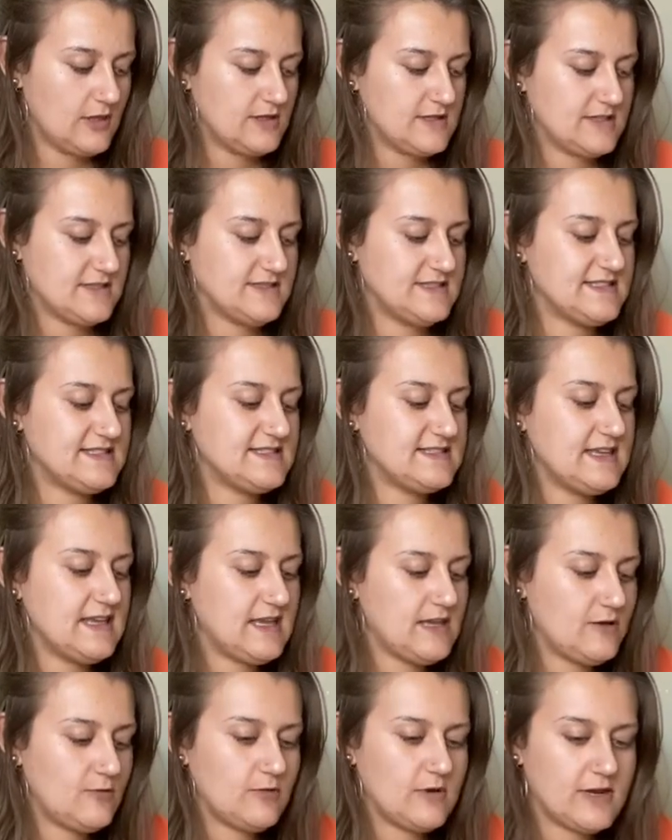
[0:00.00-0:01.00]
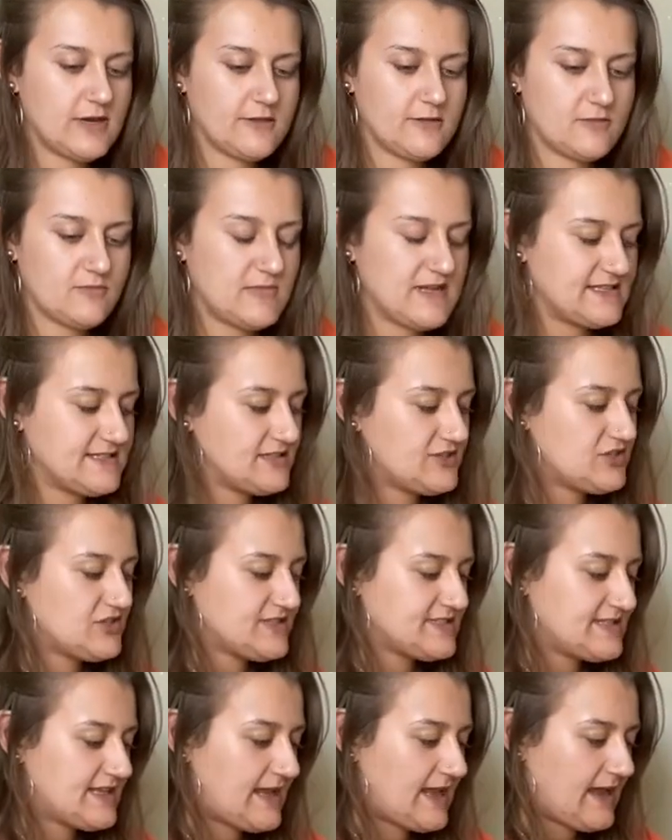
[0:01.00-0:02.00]
and see what other
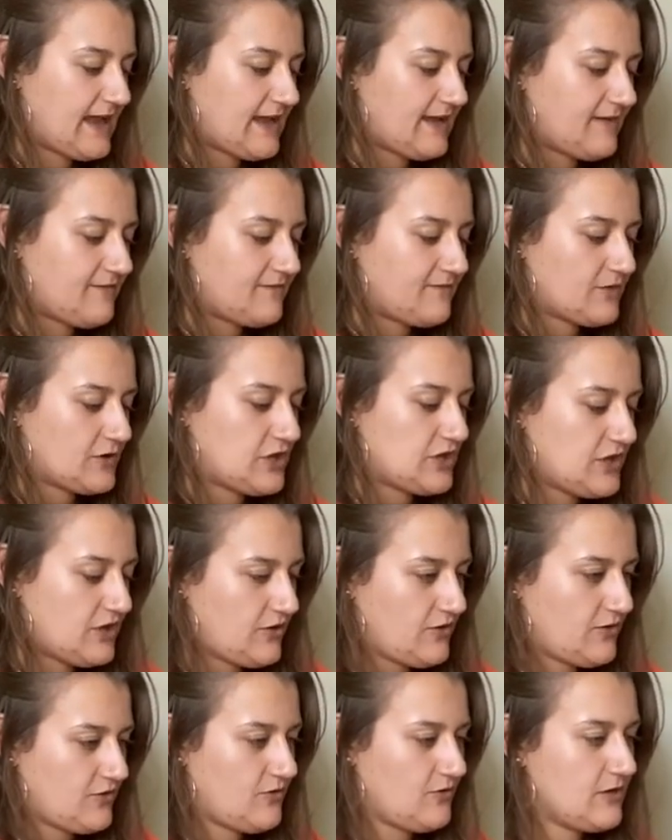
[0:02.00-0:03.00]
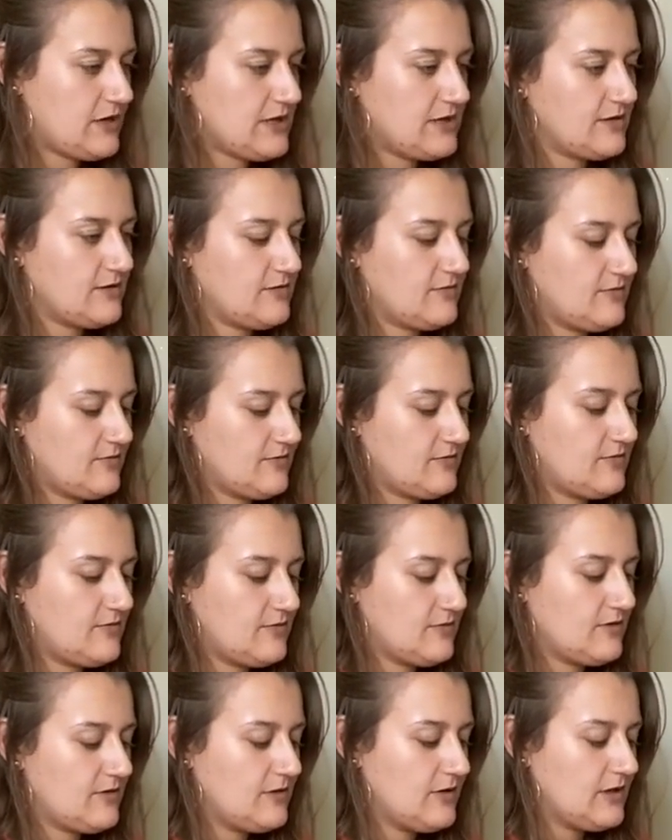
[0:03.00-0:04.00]
messages they have for you.
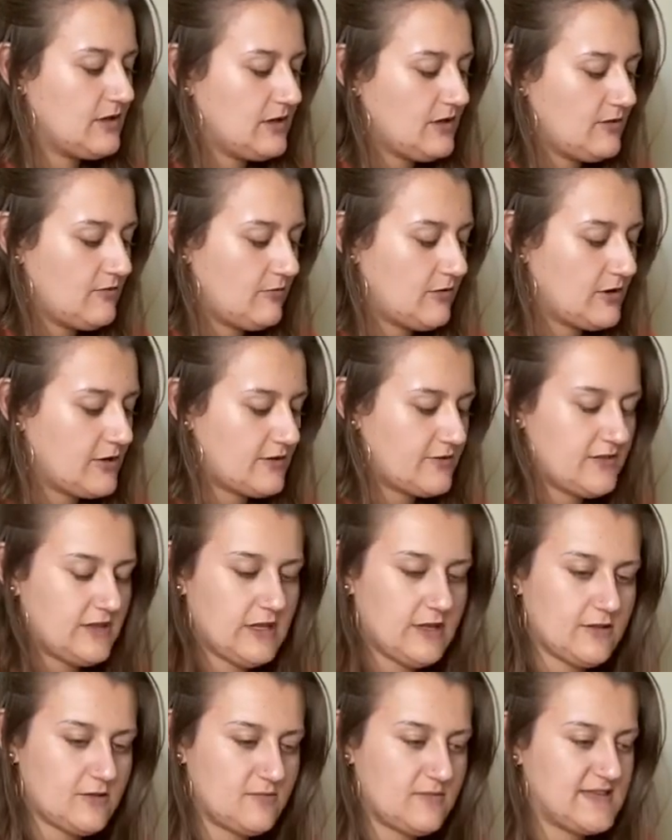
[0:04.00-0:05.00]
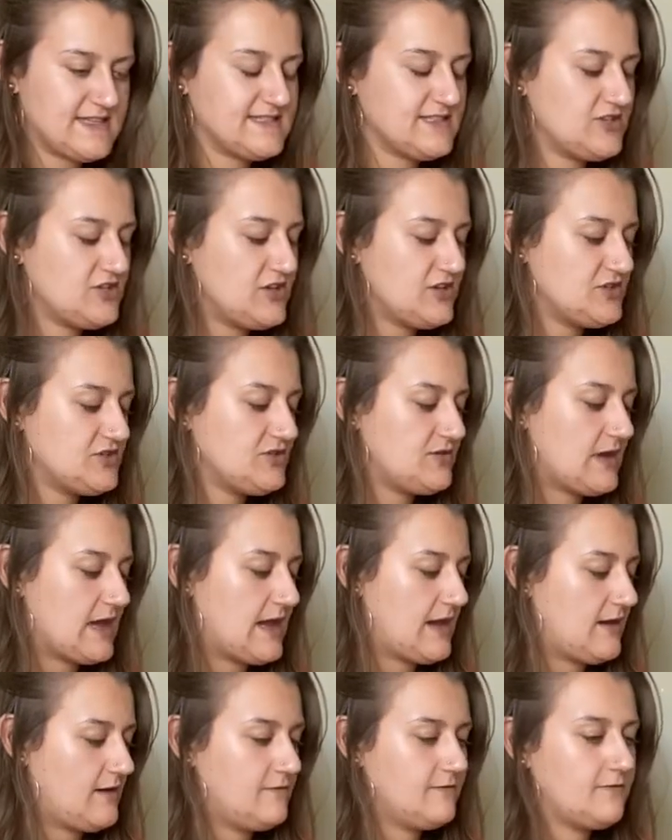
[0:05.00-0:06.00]
What are the other messages you
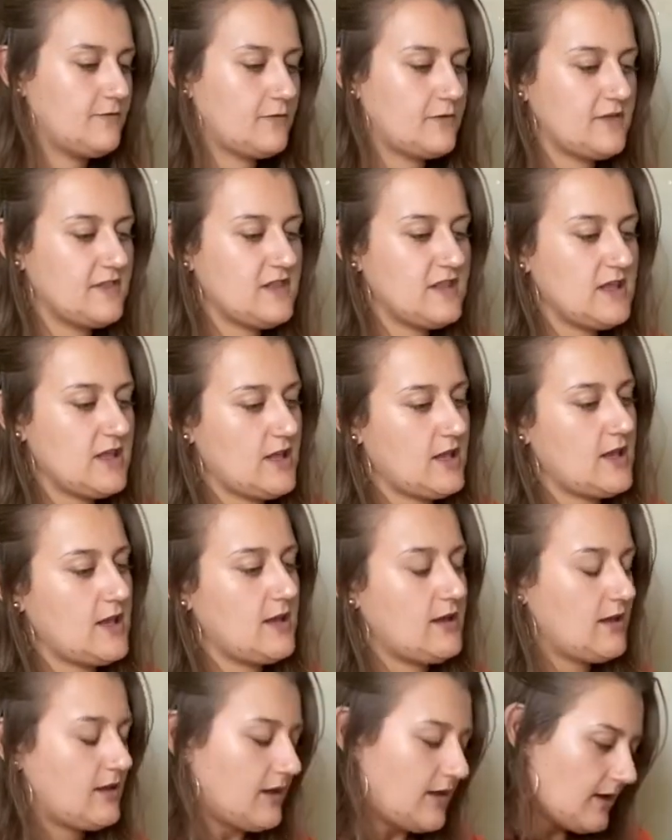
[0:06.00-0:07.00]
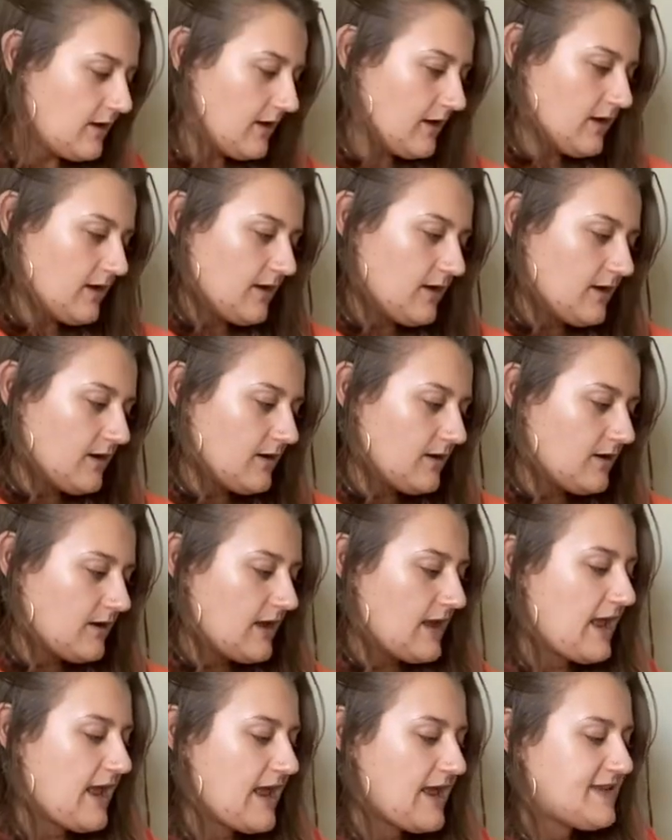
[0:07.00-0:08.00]
have for the
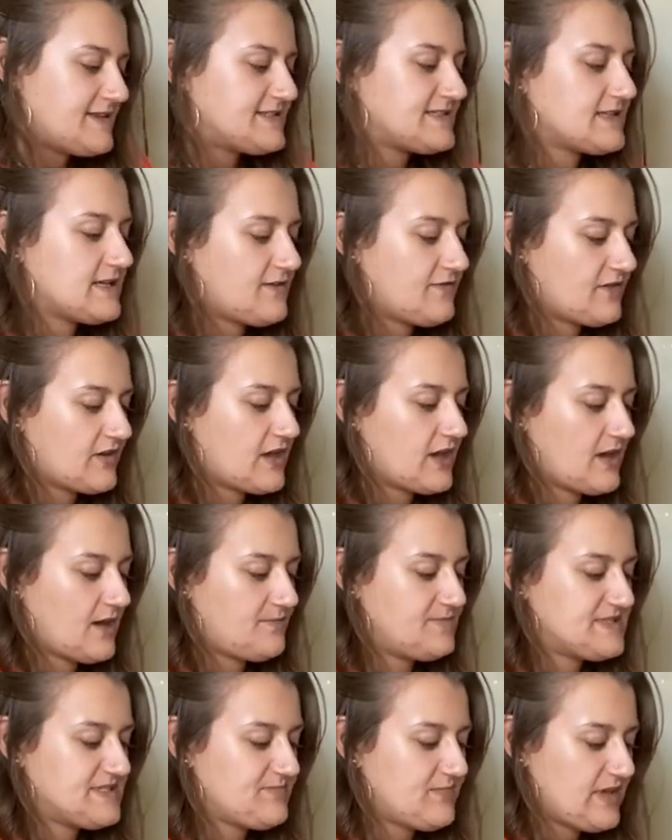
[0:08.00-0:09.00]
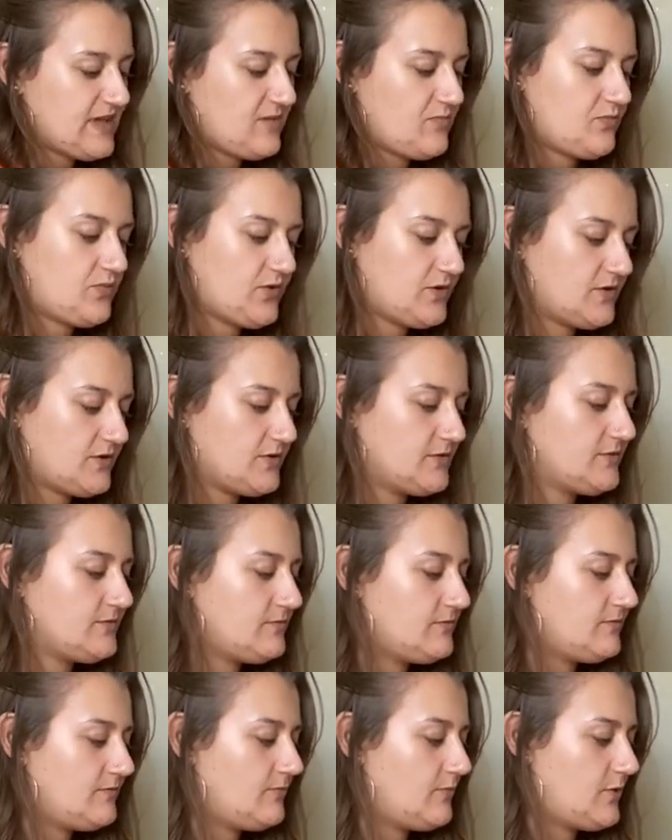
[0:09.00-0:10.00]
Ace of Cups people?
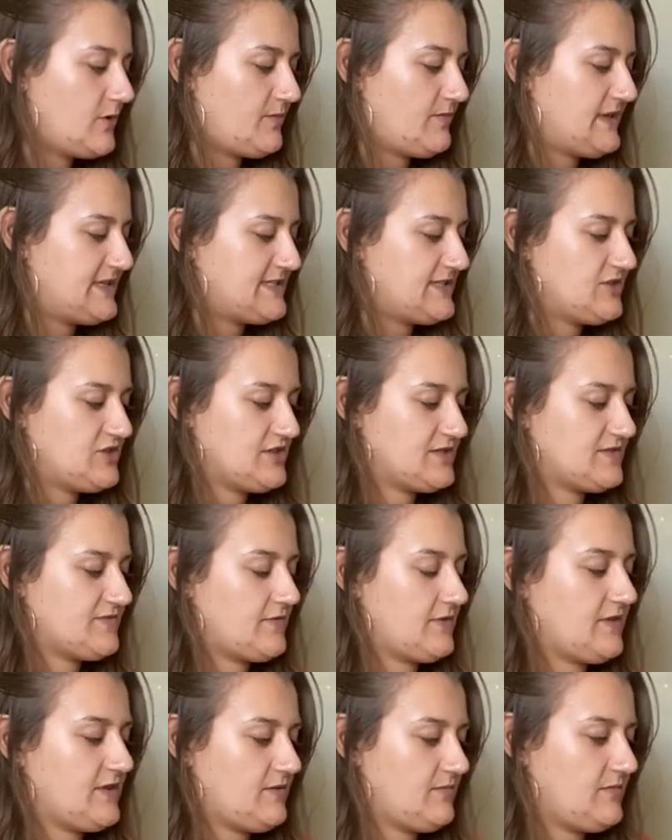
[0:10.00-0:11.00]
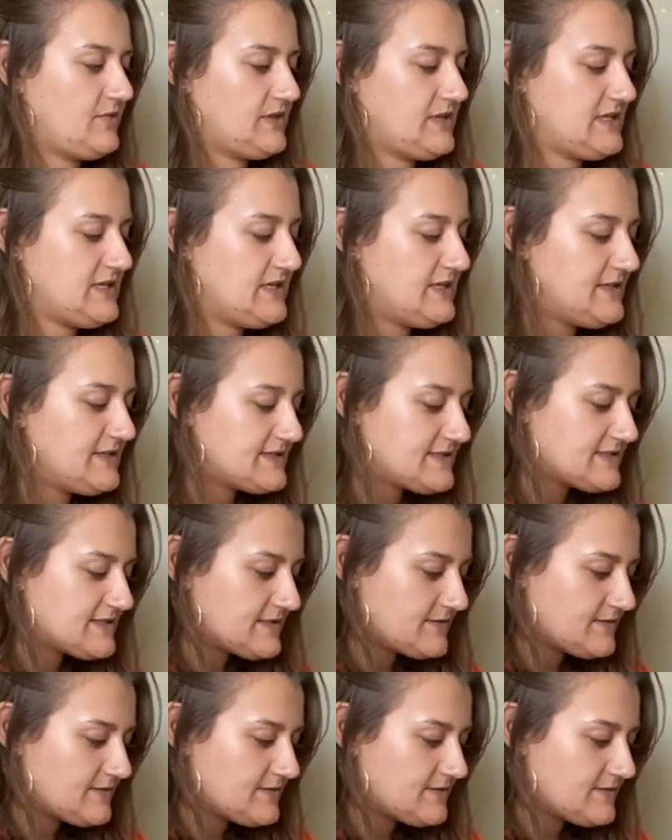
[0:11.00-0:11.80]
More messages for them, please.